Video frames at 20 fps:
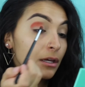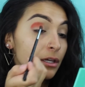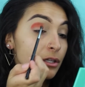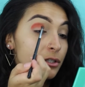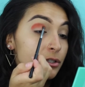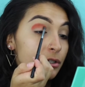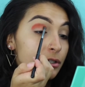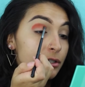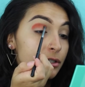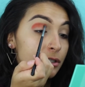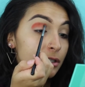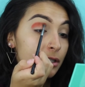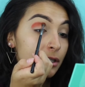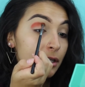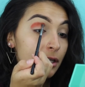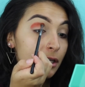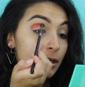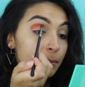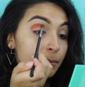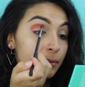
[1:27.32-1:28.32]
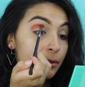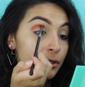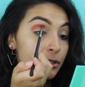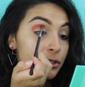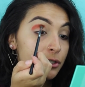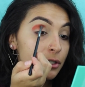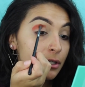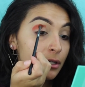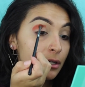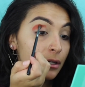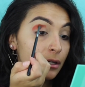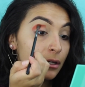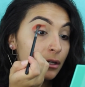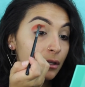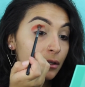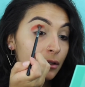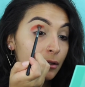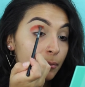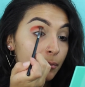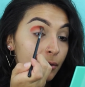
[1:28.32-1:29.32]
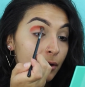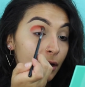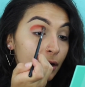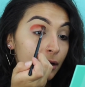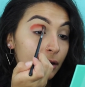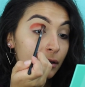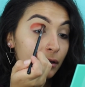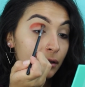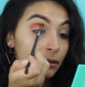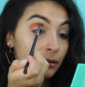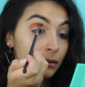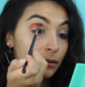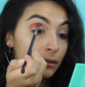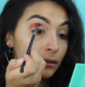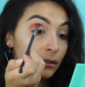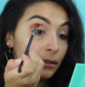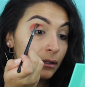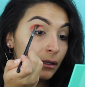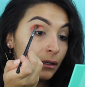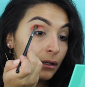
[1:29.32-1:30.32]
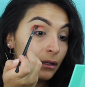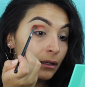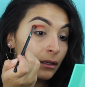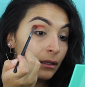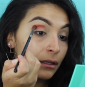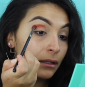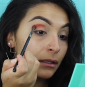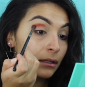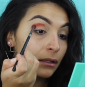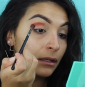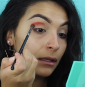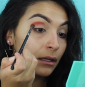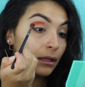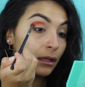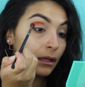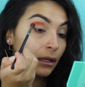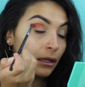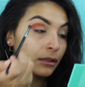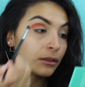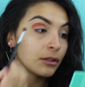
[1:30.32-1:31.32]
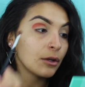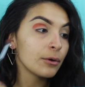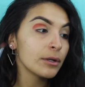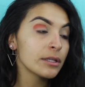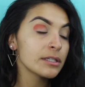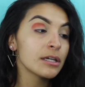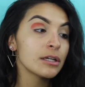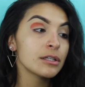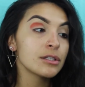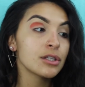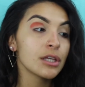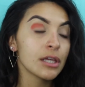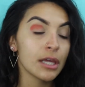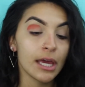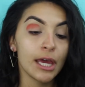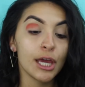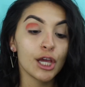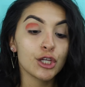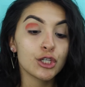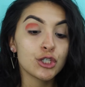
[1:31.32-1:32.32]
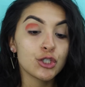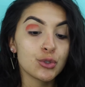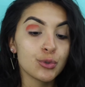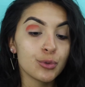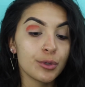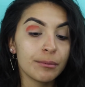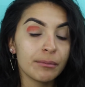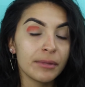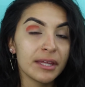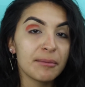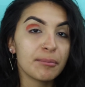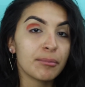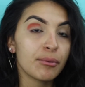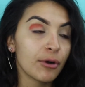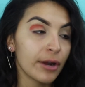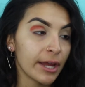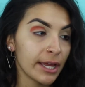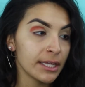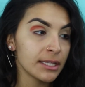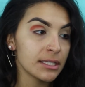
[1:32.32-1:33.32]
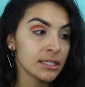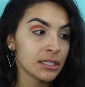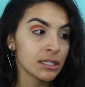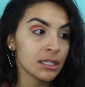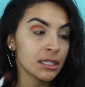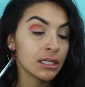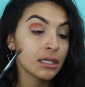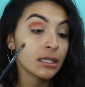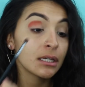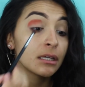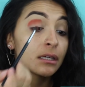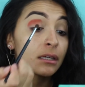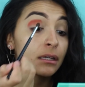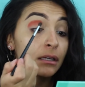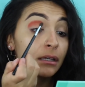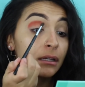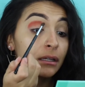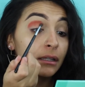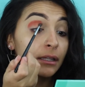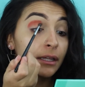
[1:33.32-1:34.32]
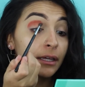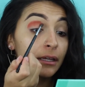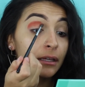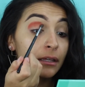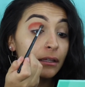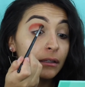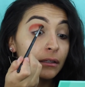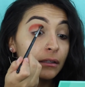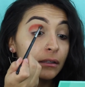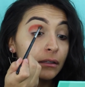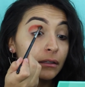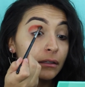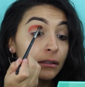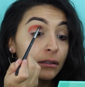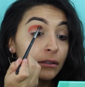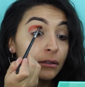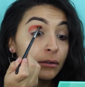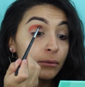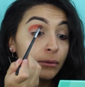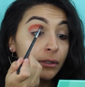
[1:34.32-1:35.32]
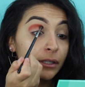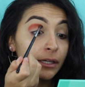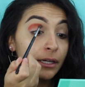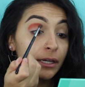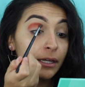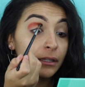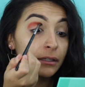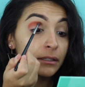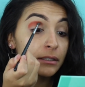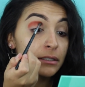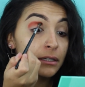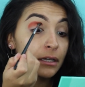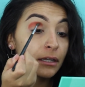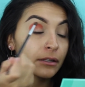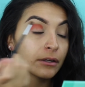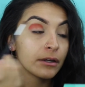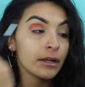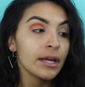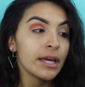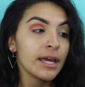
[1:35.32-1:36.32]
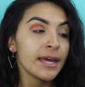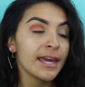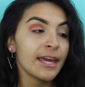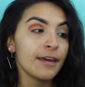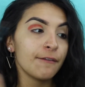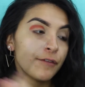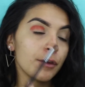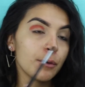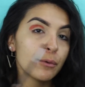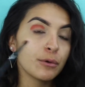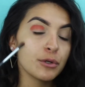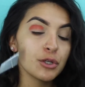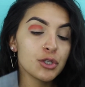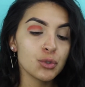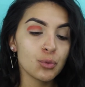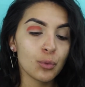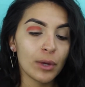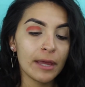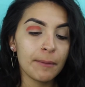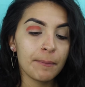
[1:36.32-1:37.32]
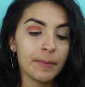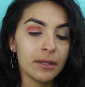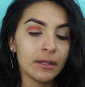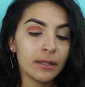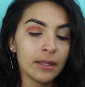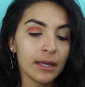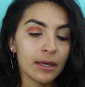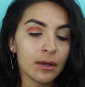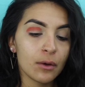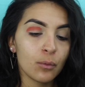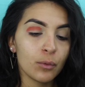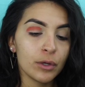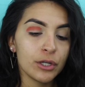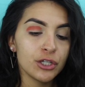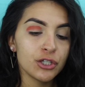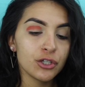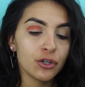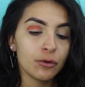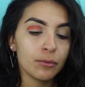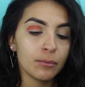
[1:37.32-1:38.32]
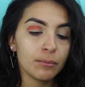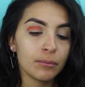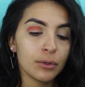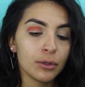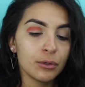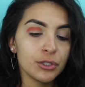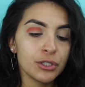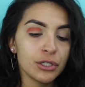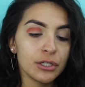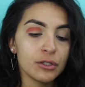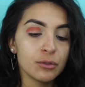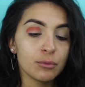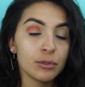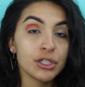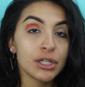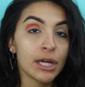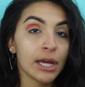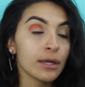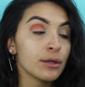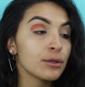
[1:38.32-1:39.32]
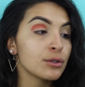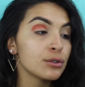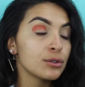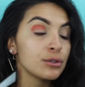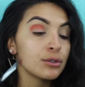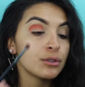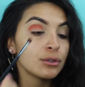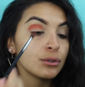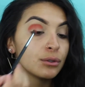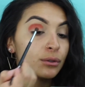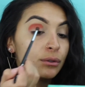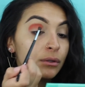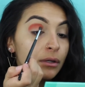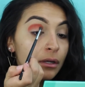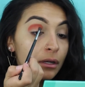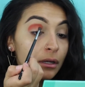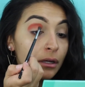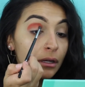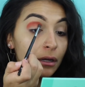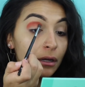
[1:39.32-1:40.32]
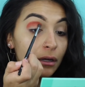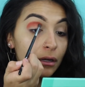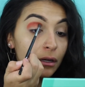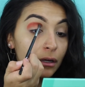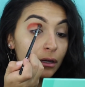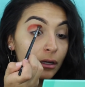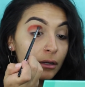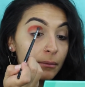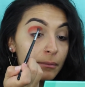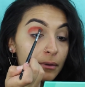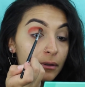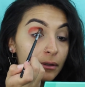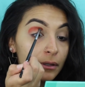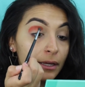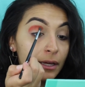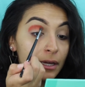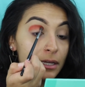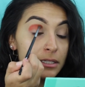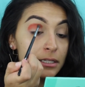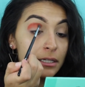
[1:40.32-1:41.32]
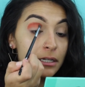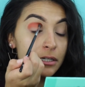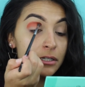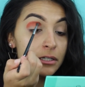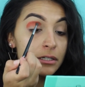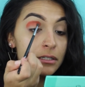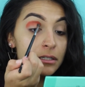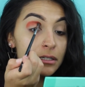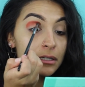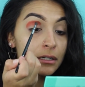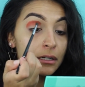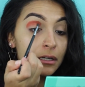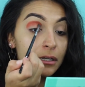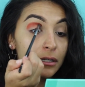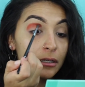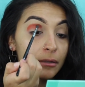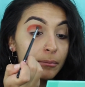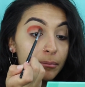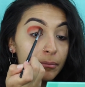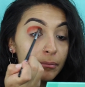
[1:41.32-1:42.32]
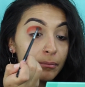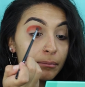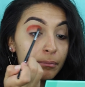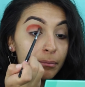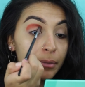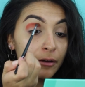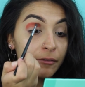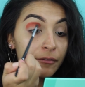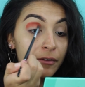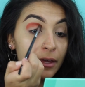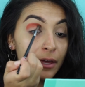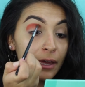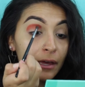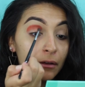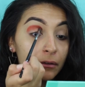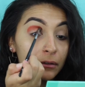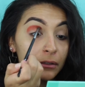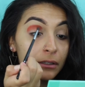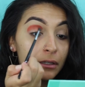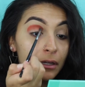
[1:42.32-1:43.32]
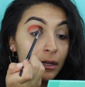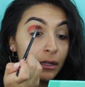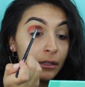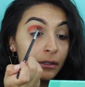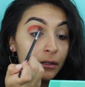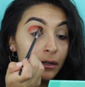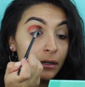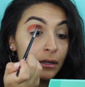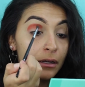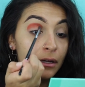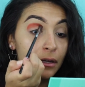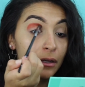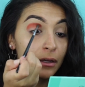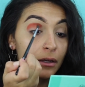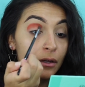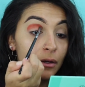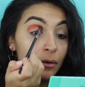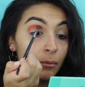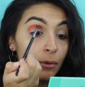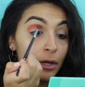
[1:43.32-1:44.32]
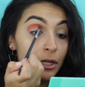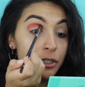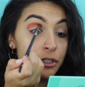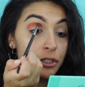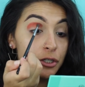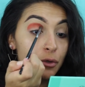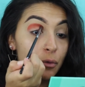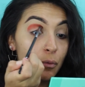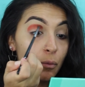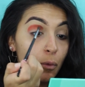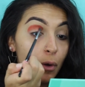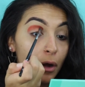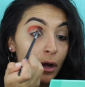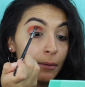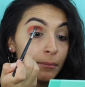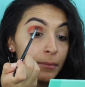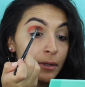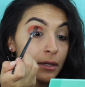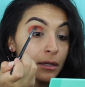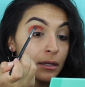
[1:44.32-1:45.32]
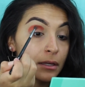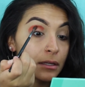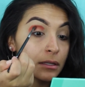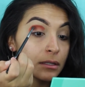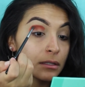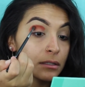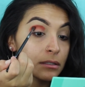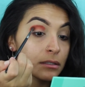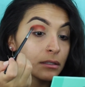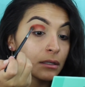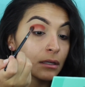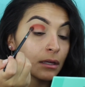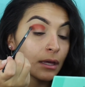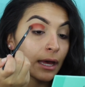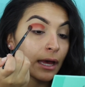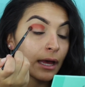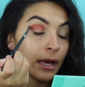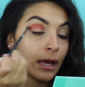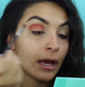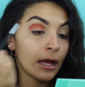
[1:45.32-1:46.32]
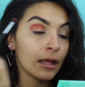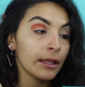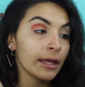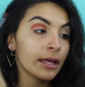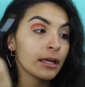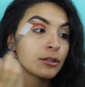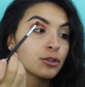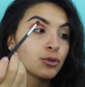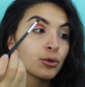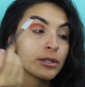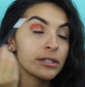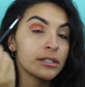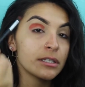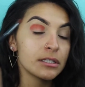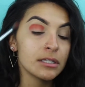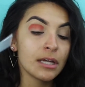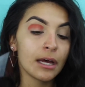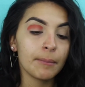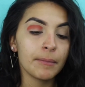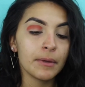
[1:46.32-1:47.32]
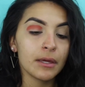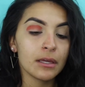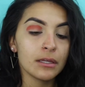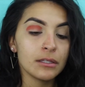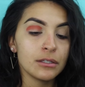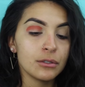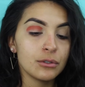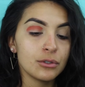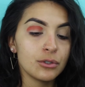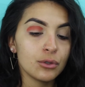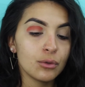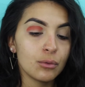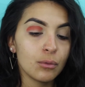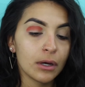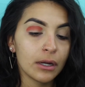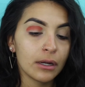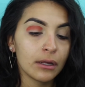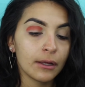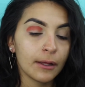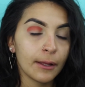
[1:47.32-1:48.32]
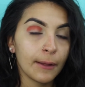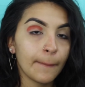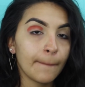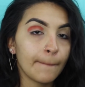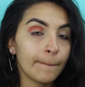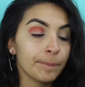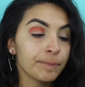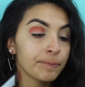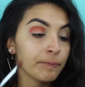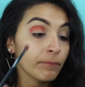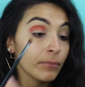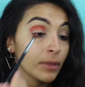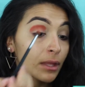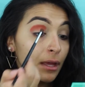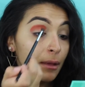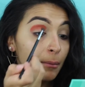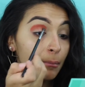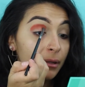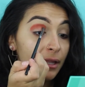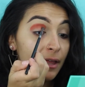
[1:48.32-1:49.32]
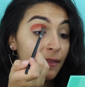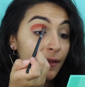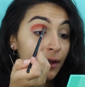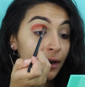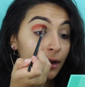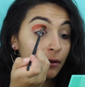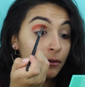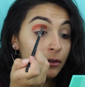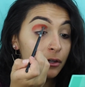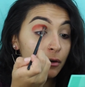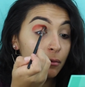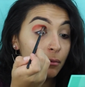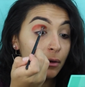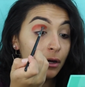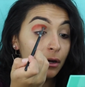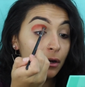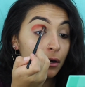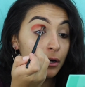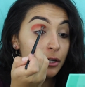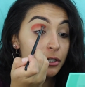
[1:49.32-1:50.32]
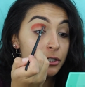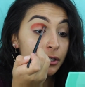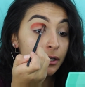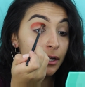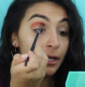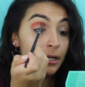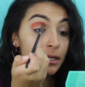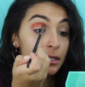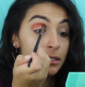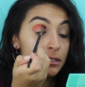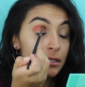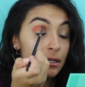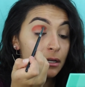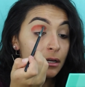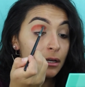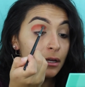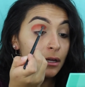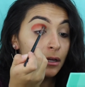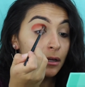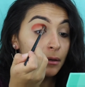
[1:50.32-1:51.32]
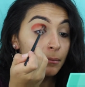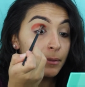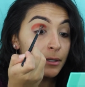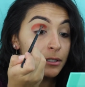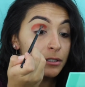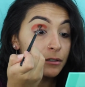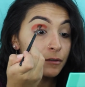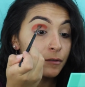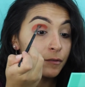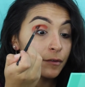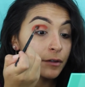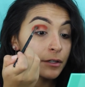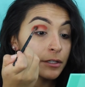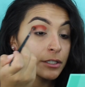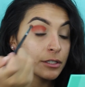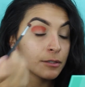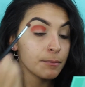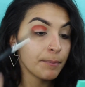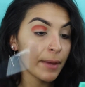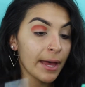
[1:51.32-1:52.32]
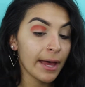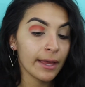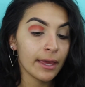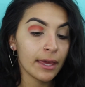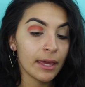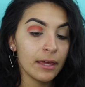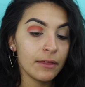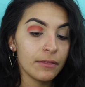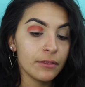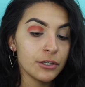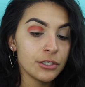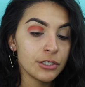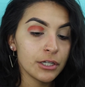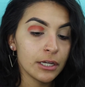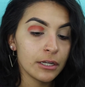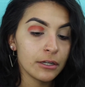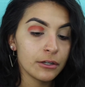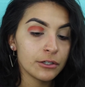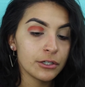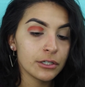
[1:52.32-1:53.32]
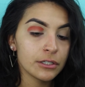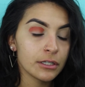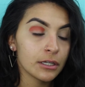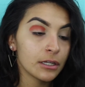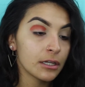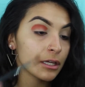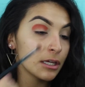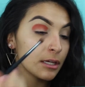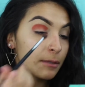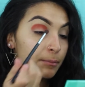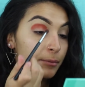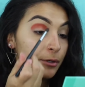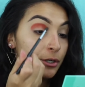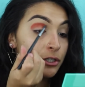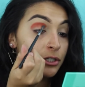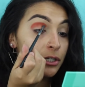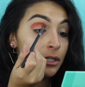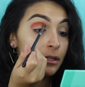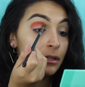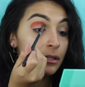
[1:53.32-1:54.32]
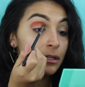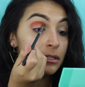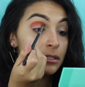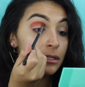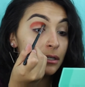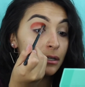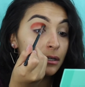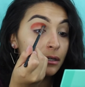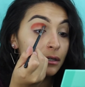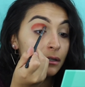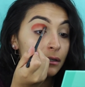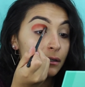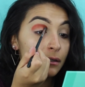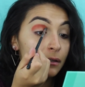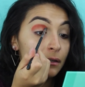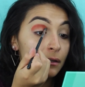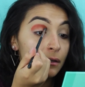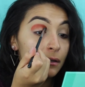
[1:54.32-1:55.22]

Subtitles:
So you're just going to keep pushing in the product. And notice how it's like extremely bright. Like you're really getting this color. If you were to swipe in like windshield motions, which I used to do, like I said, it's just going to end up buffing out the color. Which you want, because I like towards the top, because you do want to blend that out. You don't want harsh lines. But to first pack in the shade, you're just going to keep pushing this in.